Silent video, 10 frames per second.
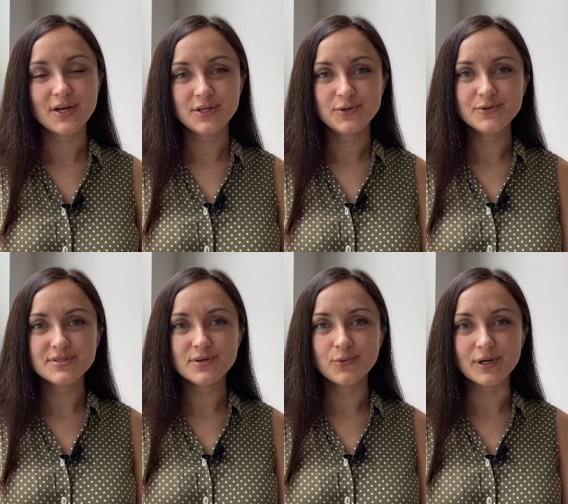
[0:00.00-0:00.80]
use
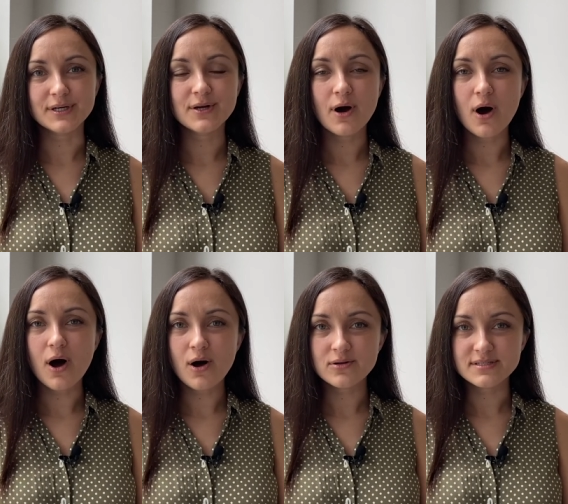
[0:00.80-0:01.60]
the word
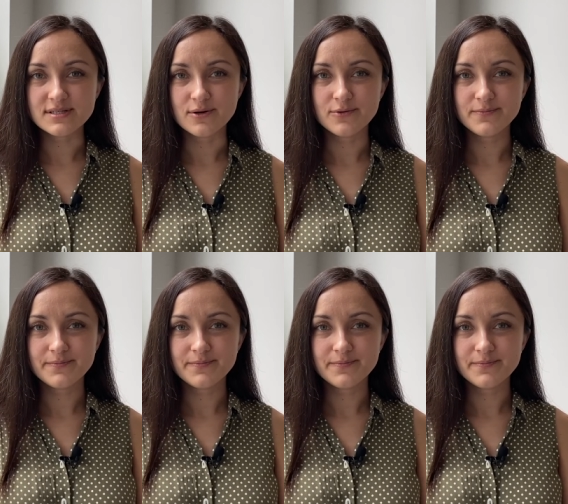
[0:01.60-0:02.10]
also.